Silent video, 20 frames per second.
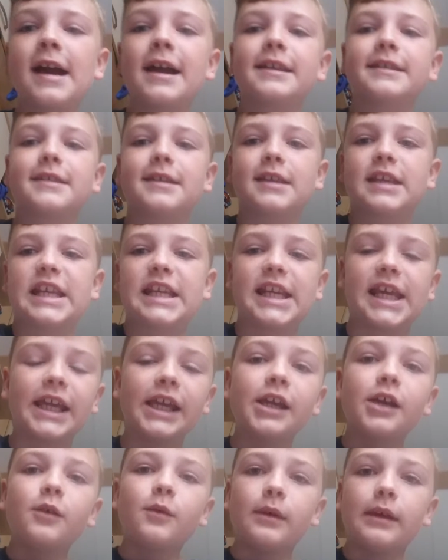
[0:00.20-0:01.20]
Guys, and
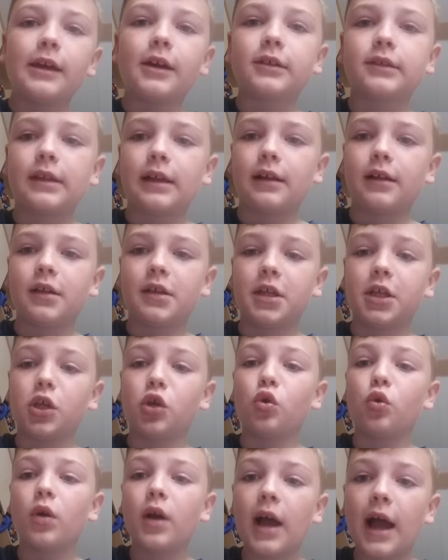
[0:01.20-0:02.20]
today we are telling
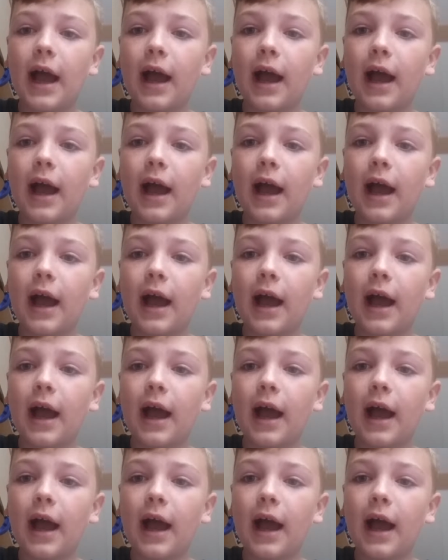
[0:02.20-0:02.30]
you